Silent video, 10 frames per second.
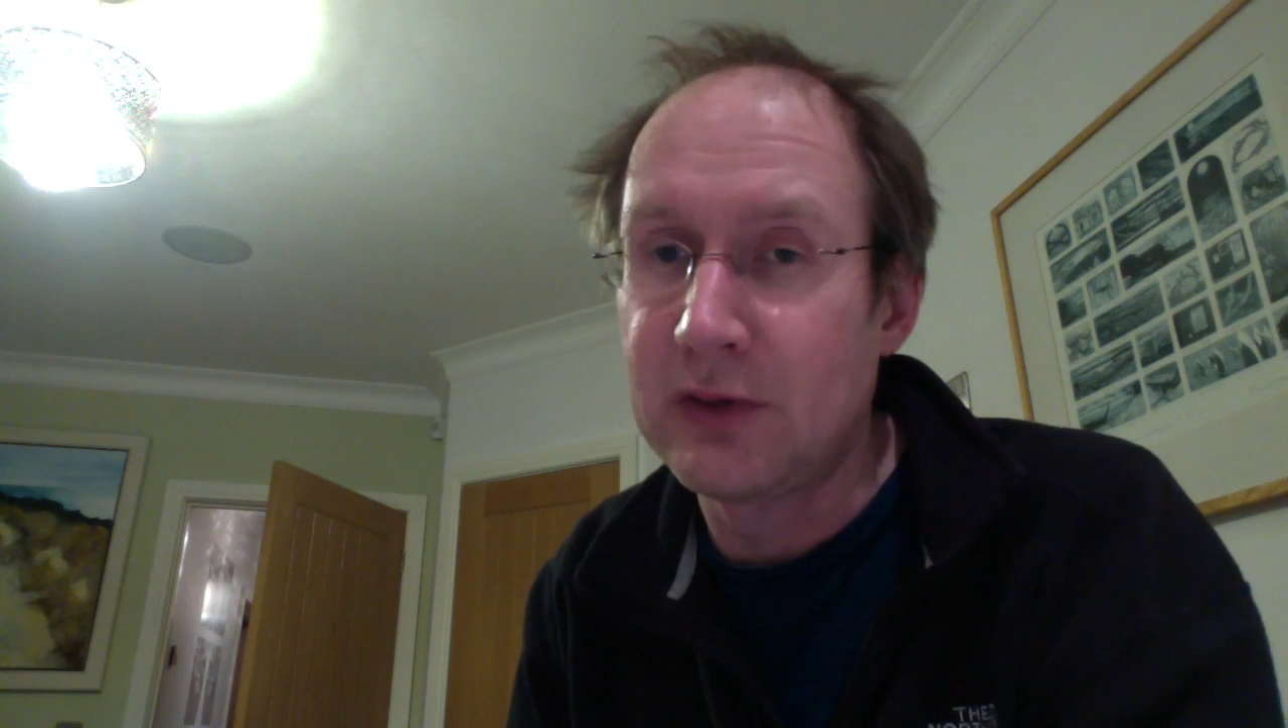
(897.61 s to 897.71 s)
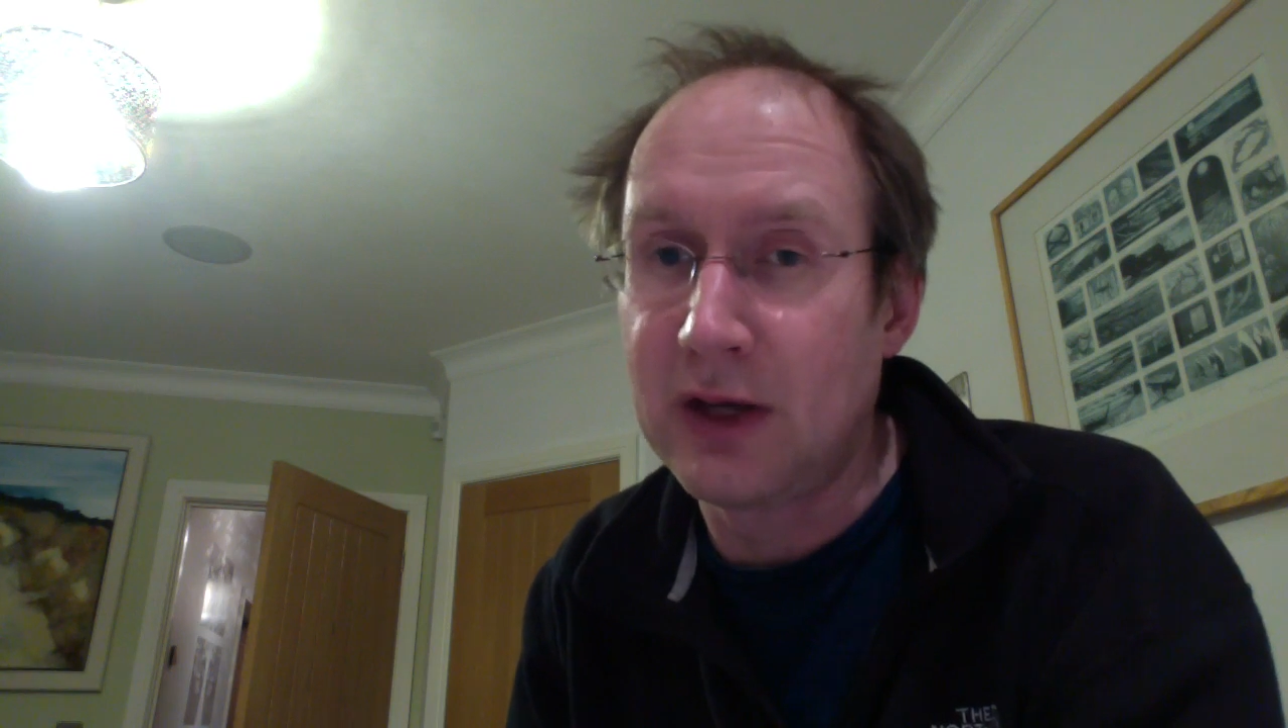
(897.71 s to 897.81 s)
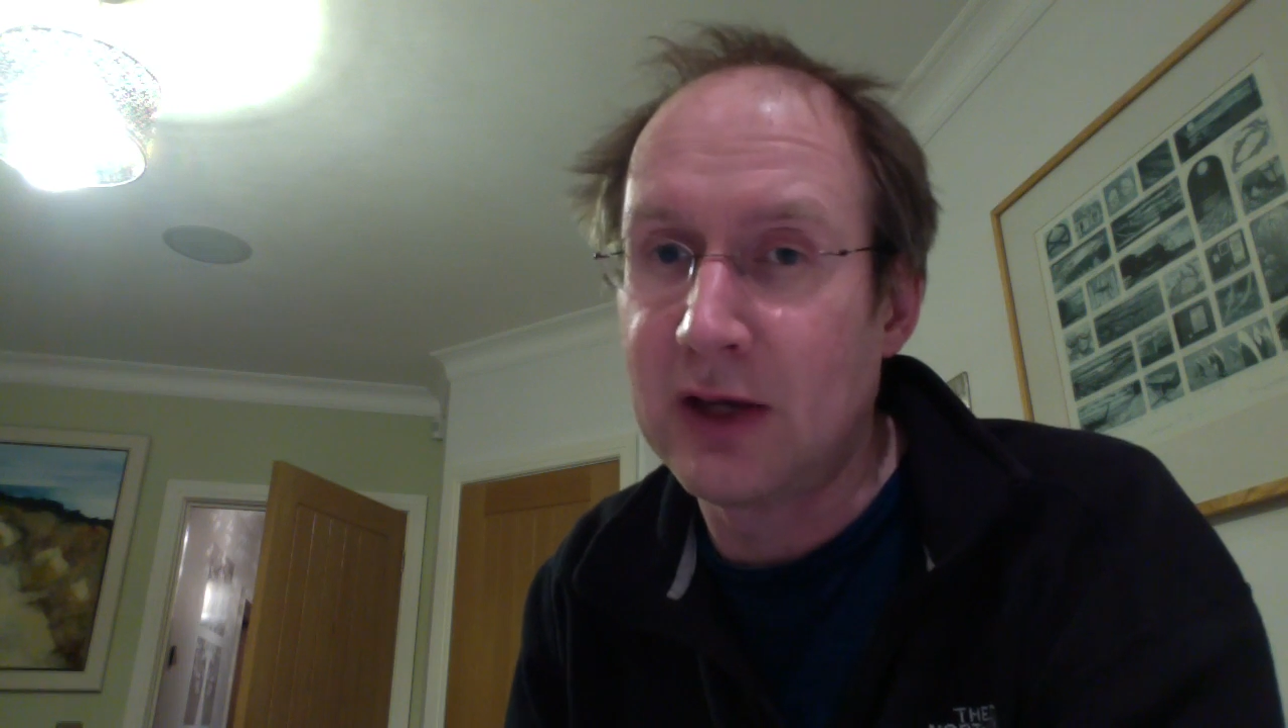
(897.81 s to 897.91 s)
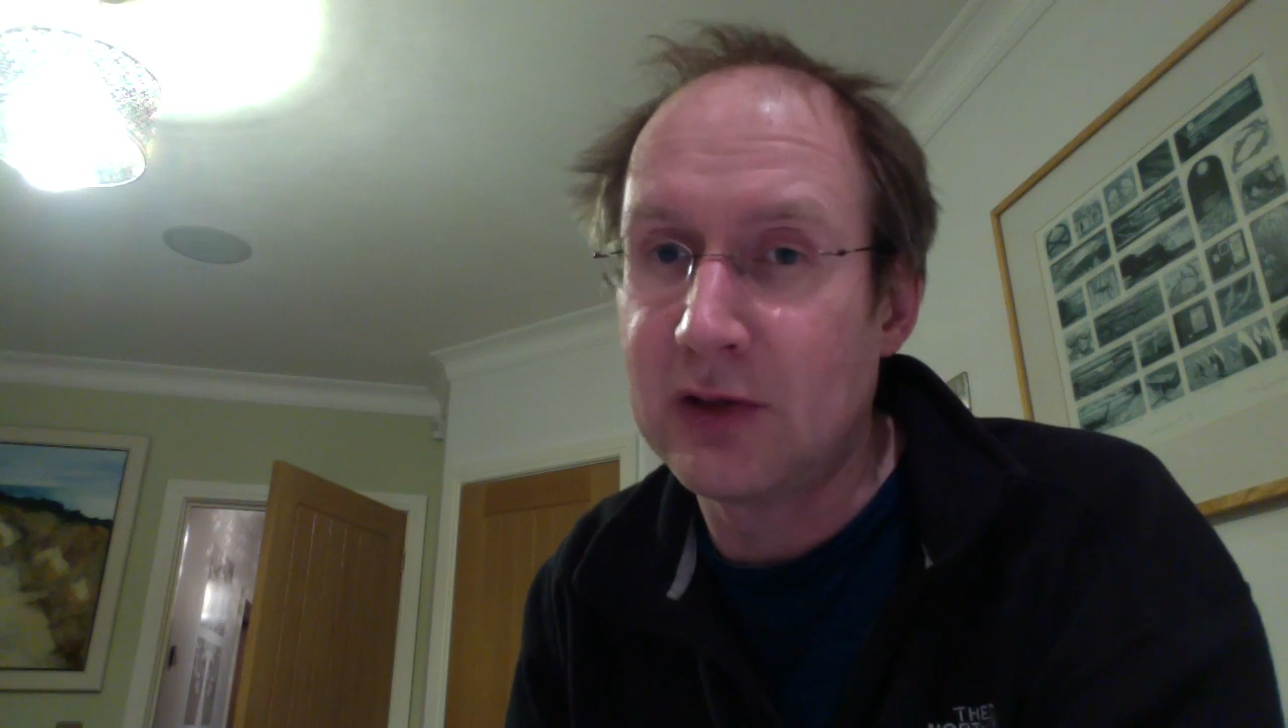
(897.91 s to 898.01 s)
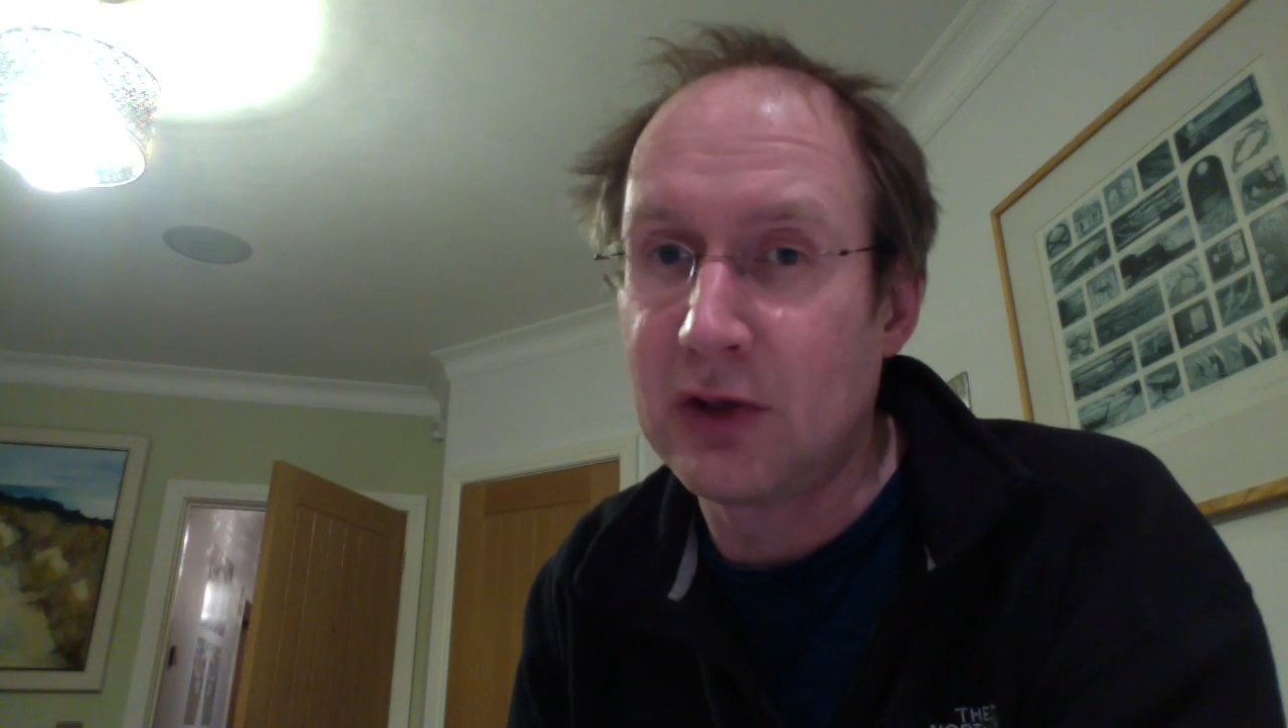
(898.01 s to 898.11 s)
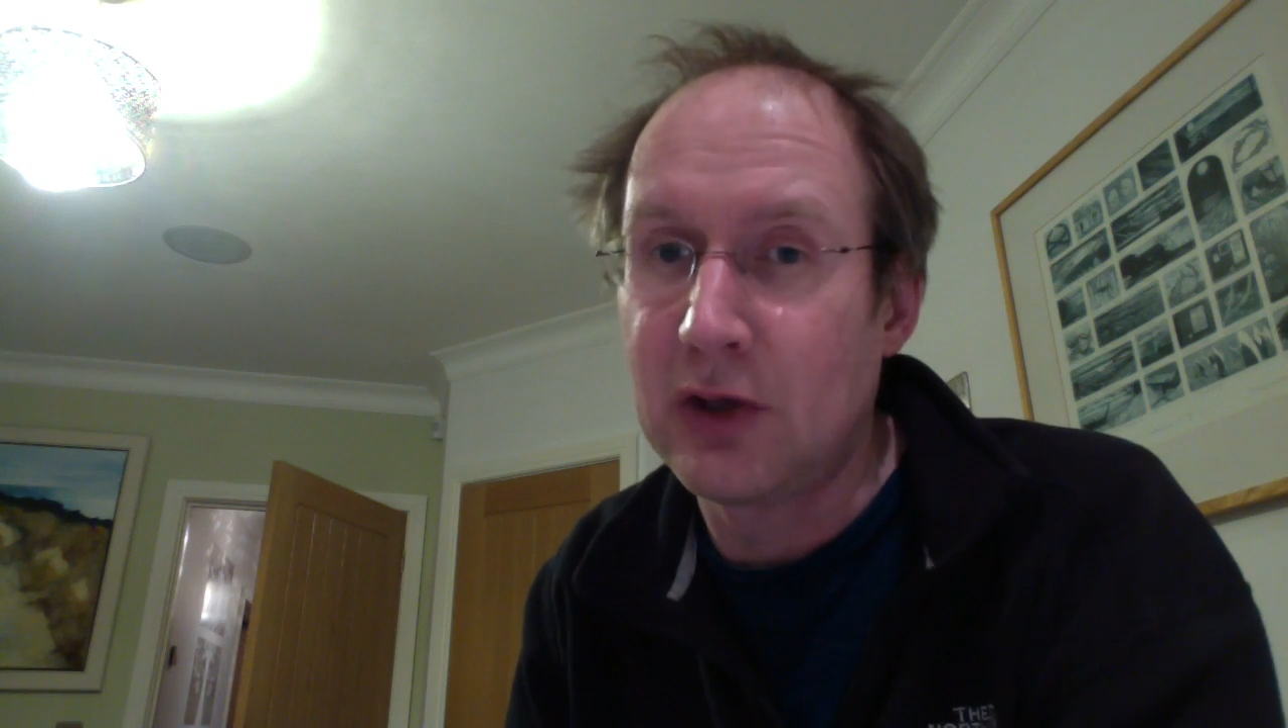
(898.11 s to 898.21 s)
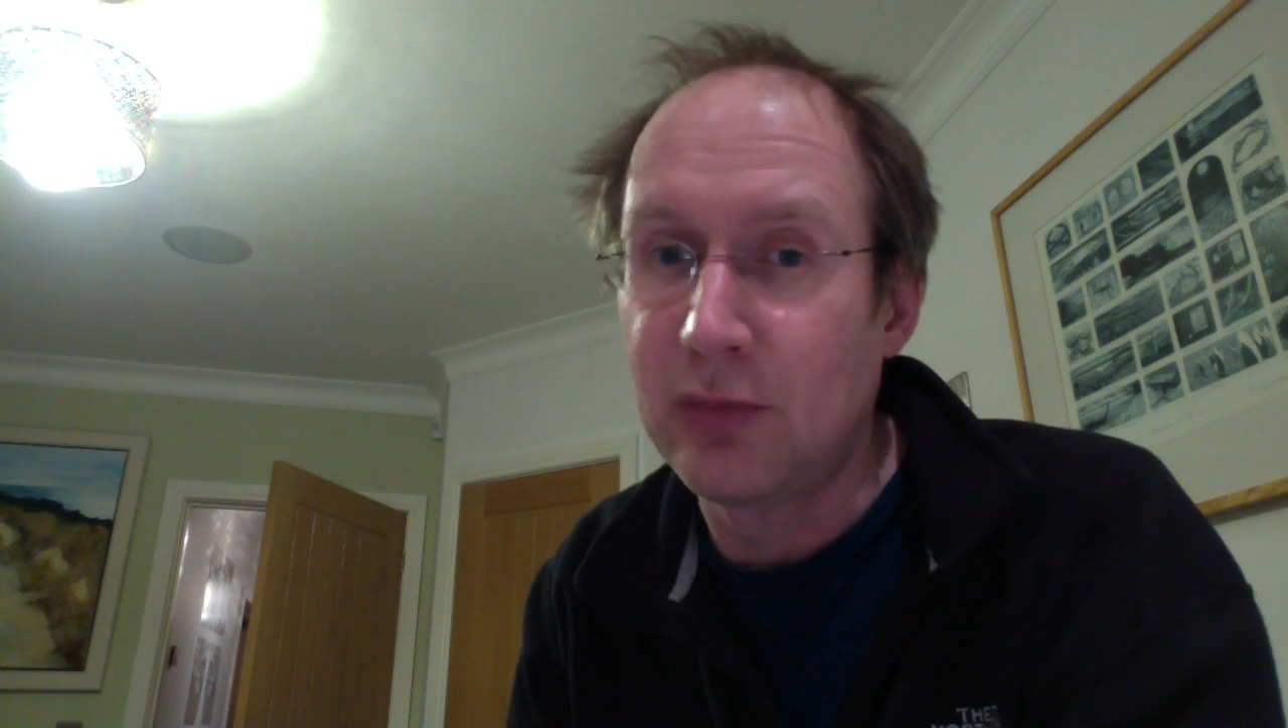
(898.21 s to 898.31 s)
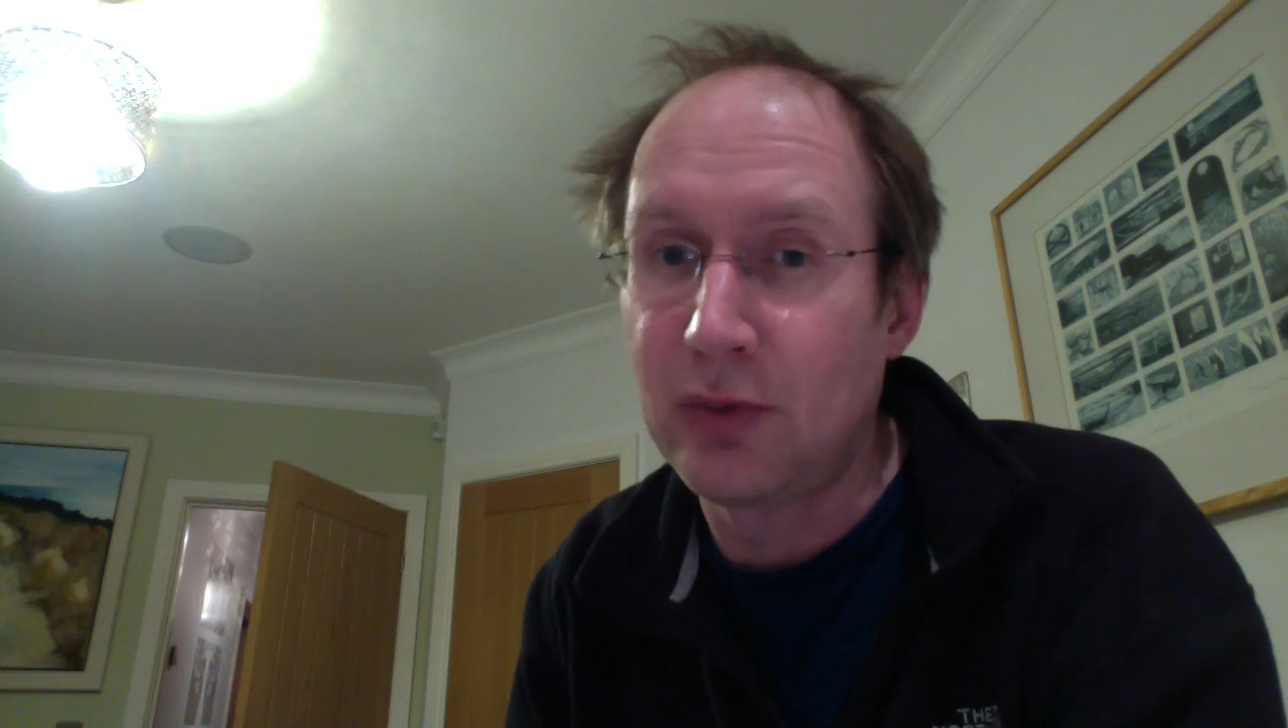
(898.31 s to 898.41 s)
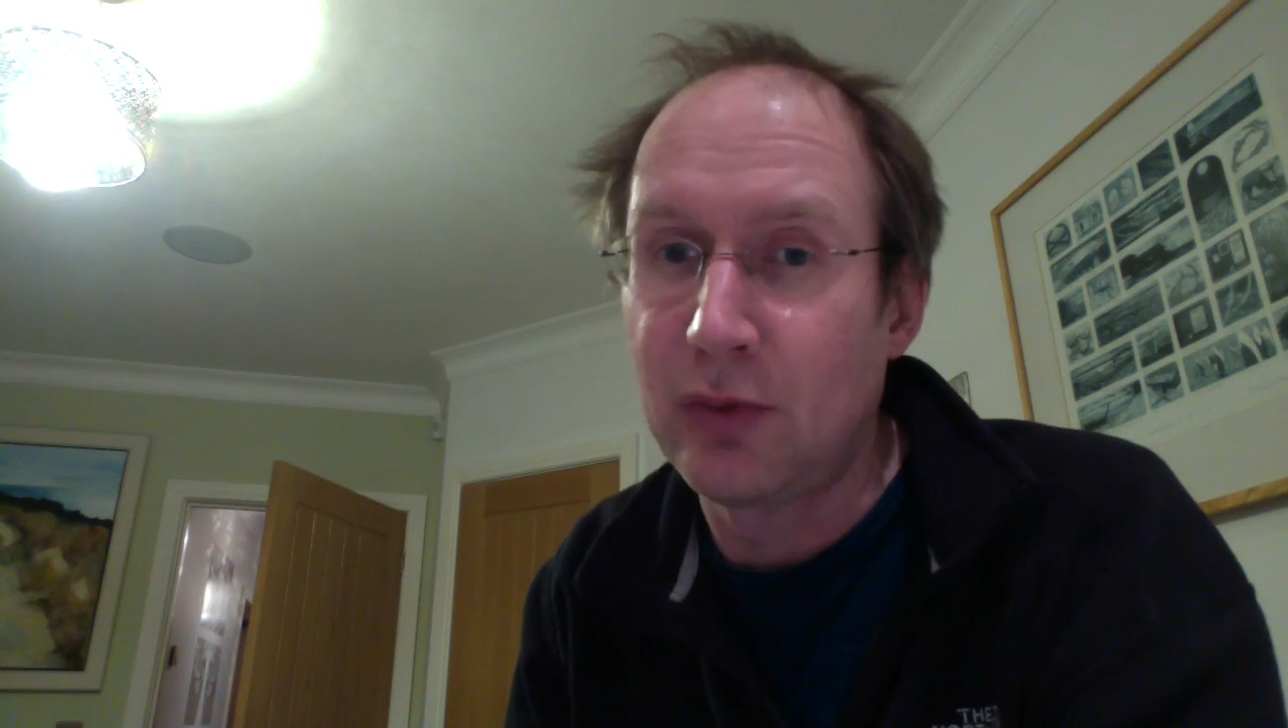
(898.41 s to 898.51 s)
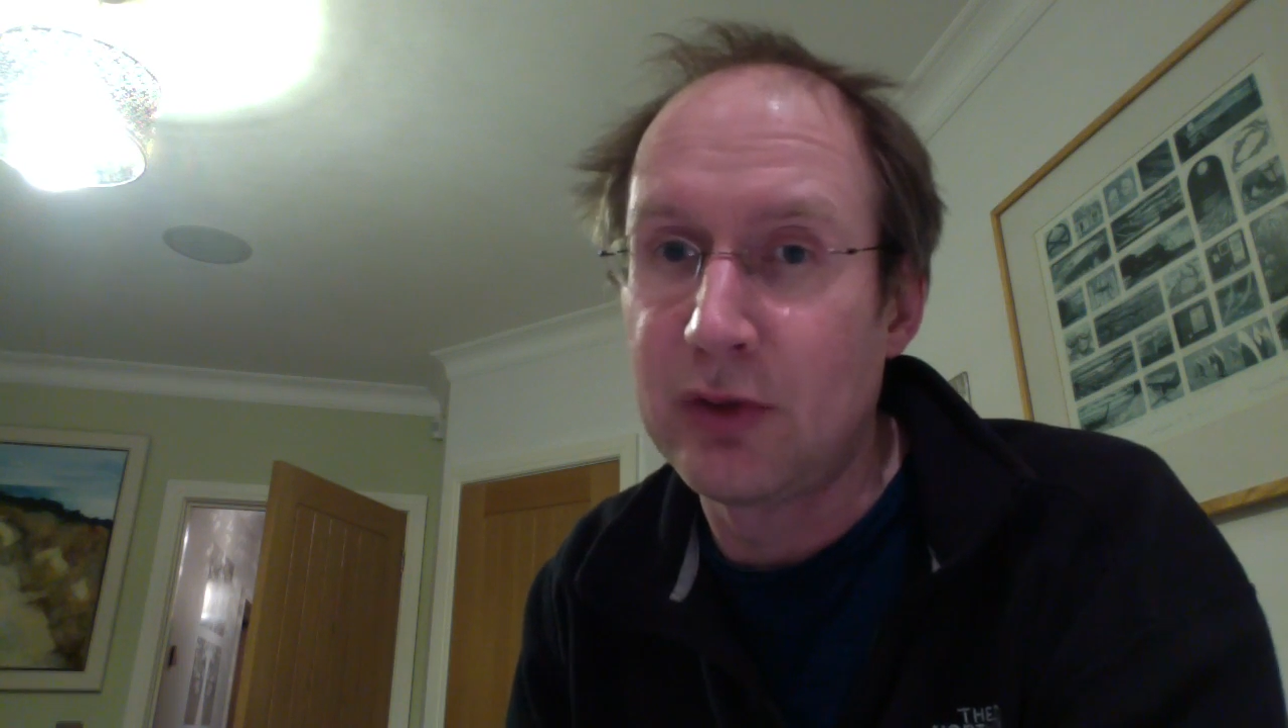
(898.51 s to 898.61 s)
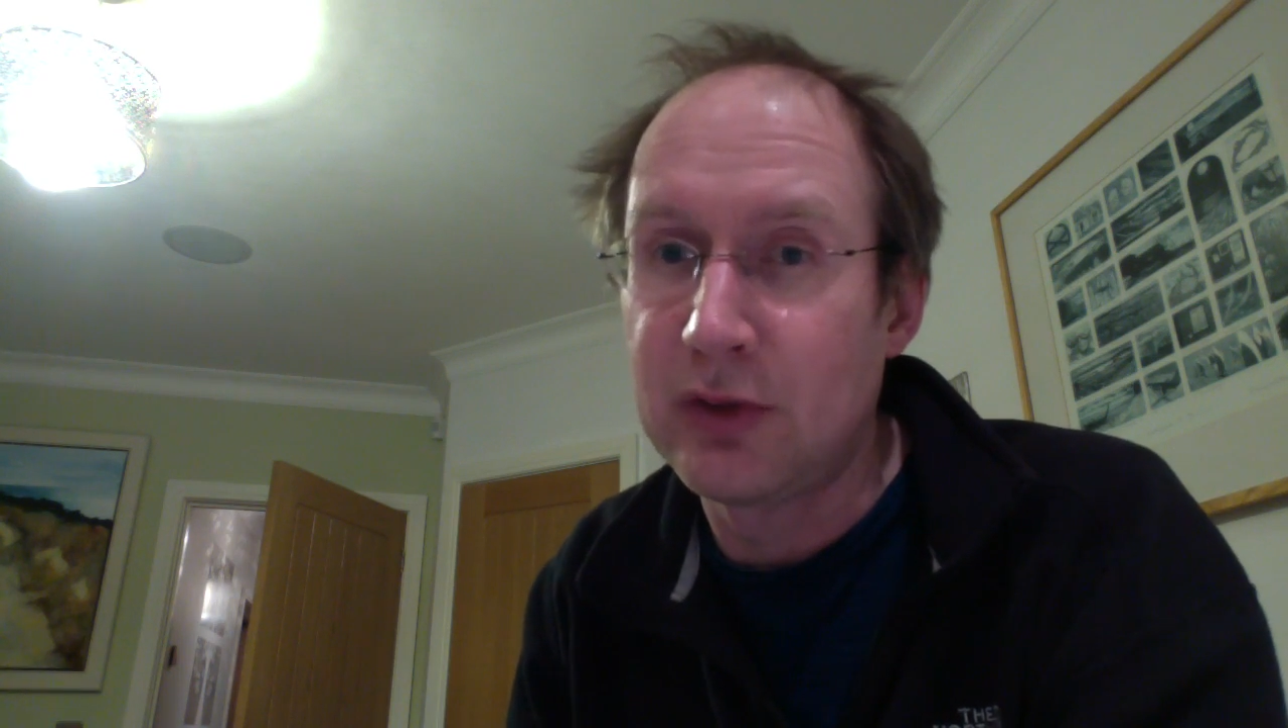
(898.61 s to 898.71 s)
that actually unemployment